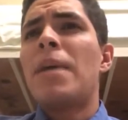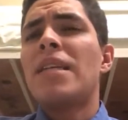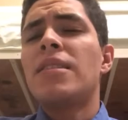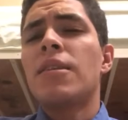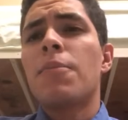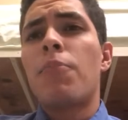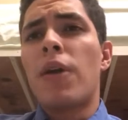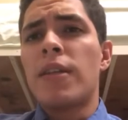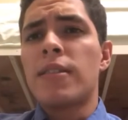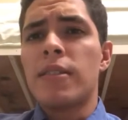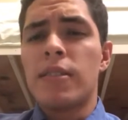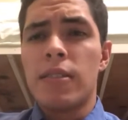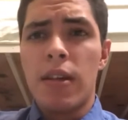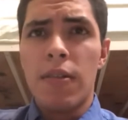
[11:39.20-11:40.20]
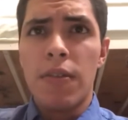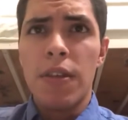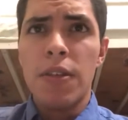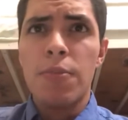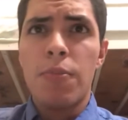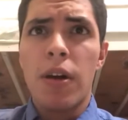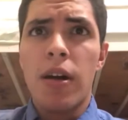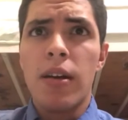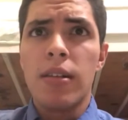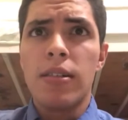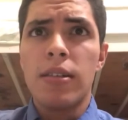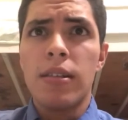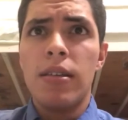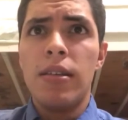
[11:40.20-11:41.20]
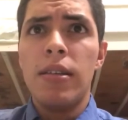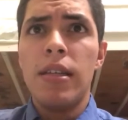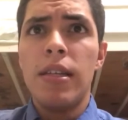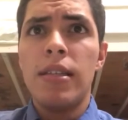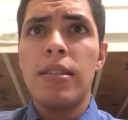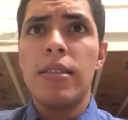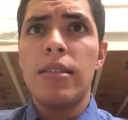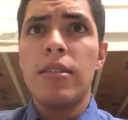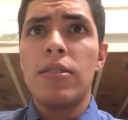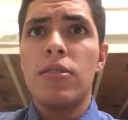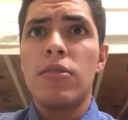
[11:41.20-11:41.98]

Basic processing of these products needs